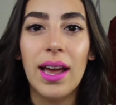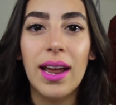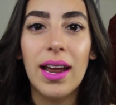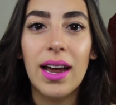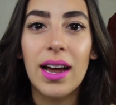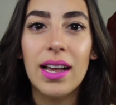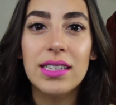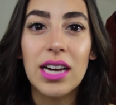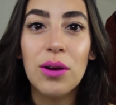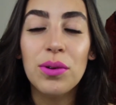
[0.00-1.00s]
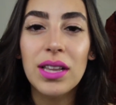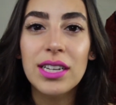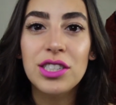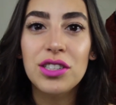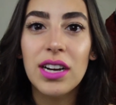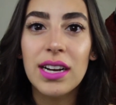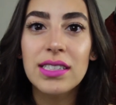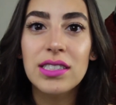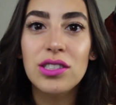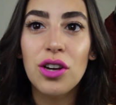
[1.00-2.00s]
and I will let you
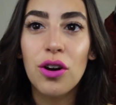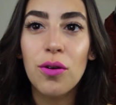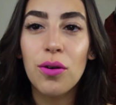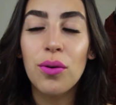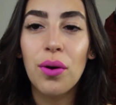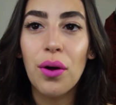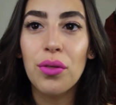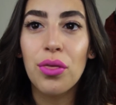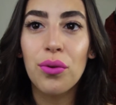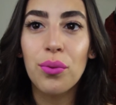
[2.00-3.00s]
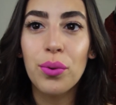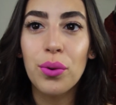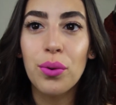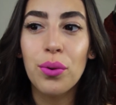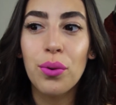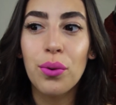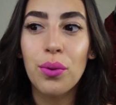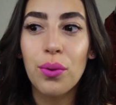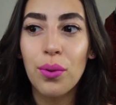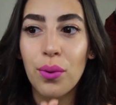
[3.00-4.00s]
guys know
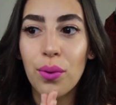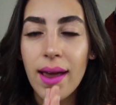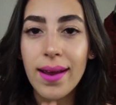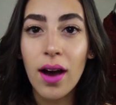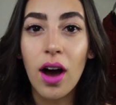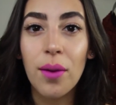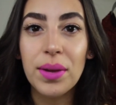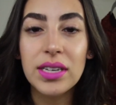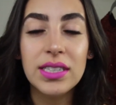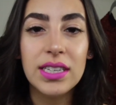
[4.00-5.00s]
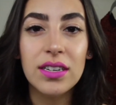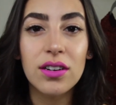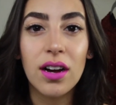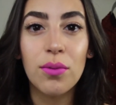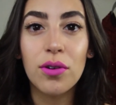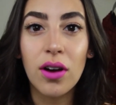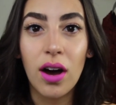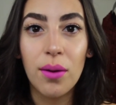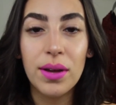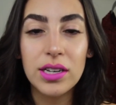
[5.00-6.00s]
through a comment here. I will
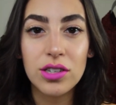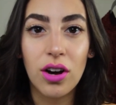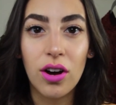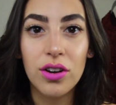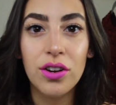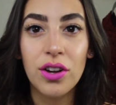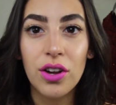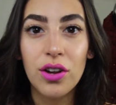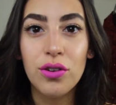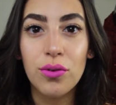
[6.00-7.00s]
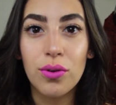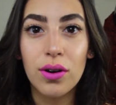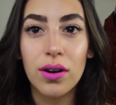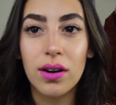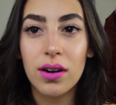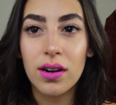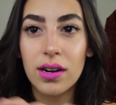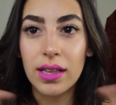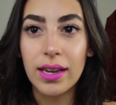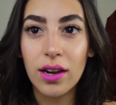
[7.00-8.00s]
comment on your,
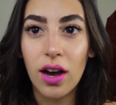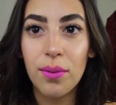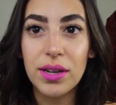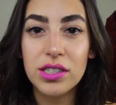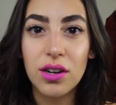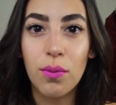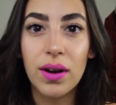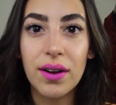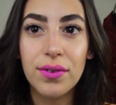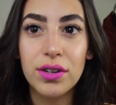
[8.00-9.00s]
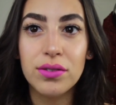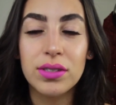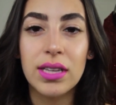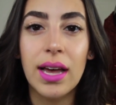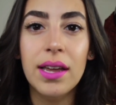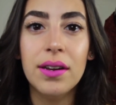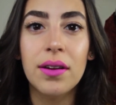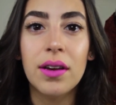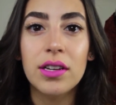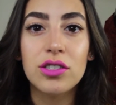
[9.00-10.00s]
like, comment on whatever you said.
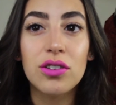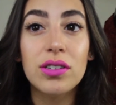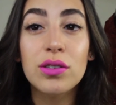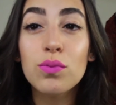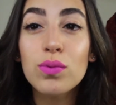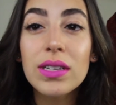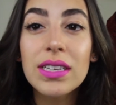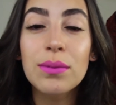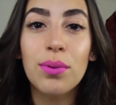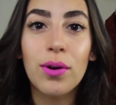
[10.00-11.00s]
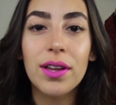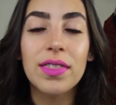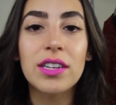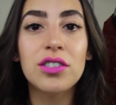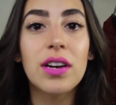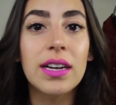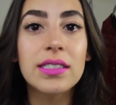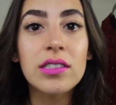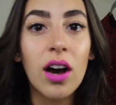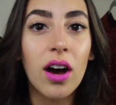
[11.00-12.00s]
So it's really important that you
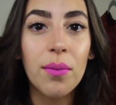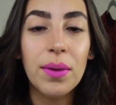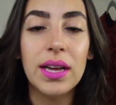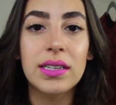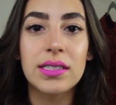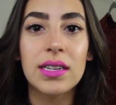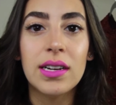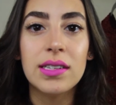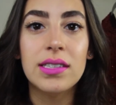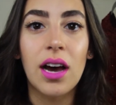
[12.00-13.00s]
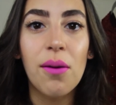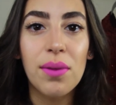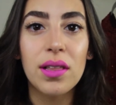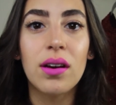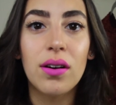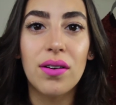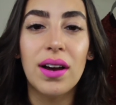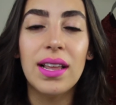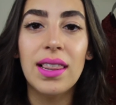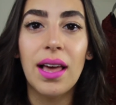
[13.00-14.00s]
guys comment down below
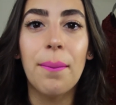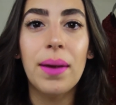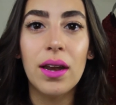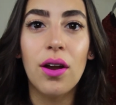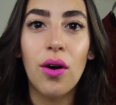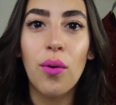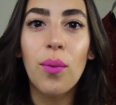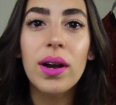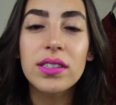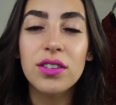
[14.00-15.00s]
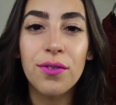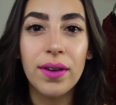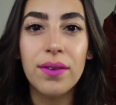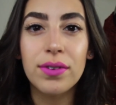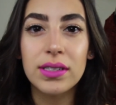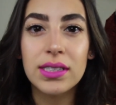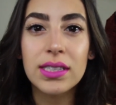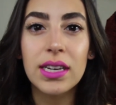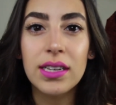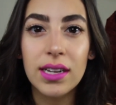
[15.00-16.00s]
and let me know what is your favorite
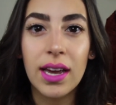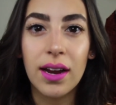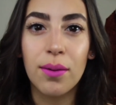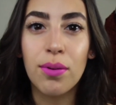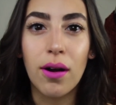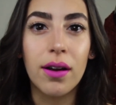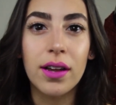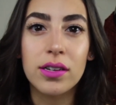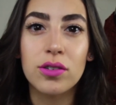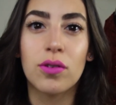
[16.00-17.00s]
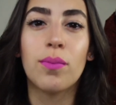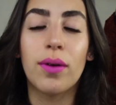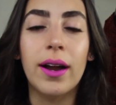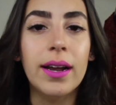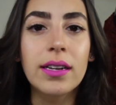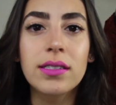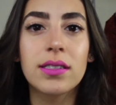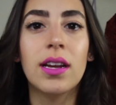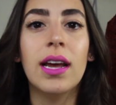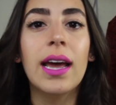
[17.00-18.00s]
skincare product or brand.
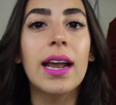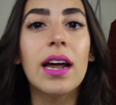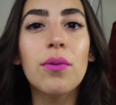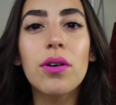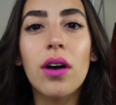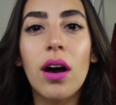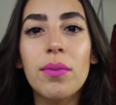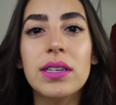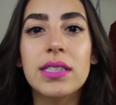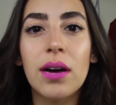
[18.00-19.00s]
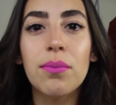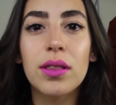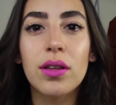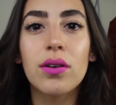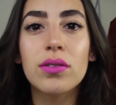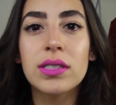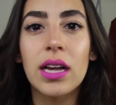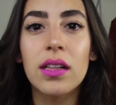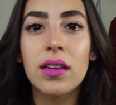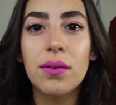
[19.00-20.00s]
And I will comment down below
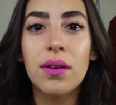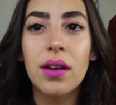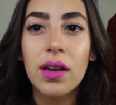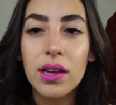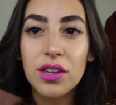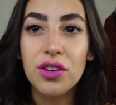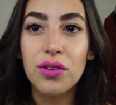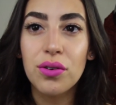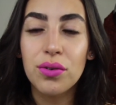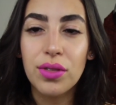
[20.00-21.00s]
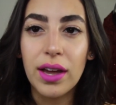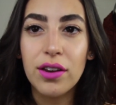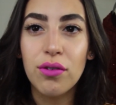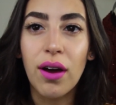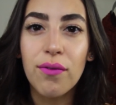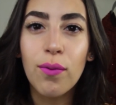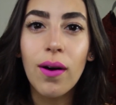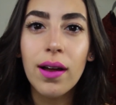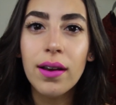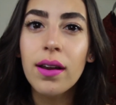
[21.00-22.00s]
telling you that you have
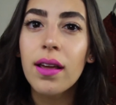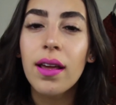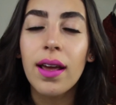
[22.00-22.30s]
won,